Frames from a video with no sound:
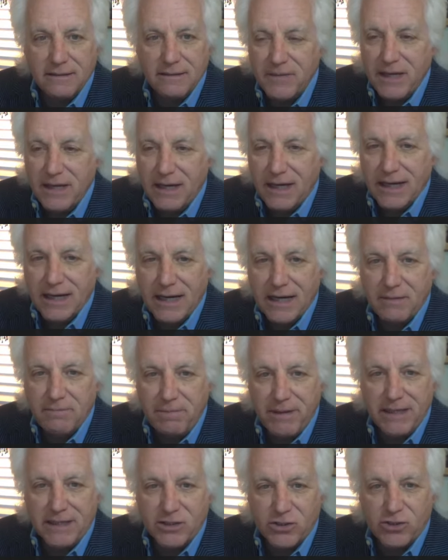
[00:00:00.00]
I got a
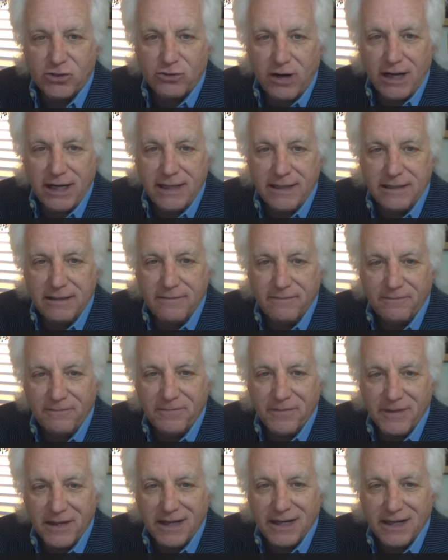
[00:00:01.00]
bit too, strident.
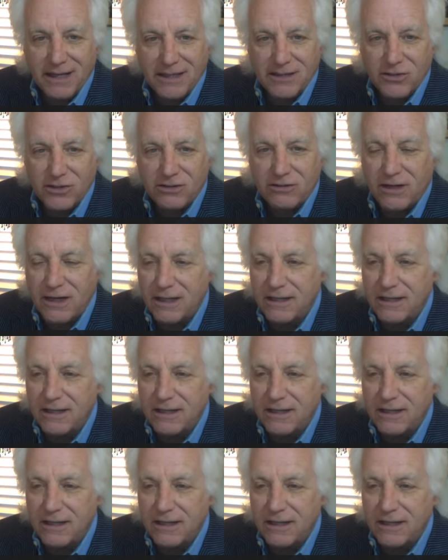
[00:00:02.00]
I got strident.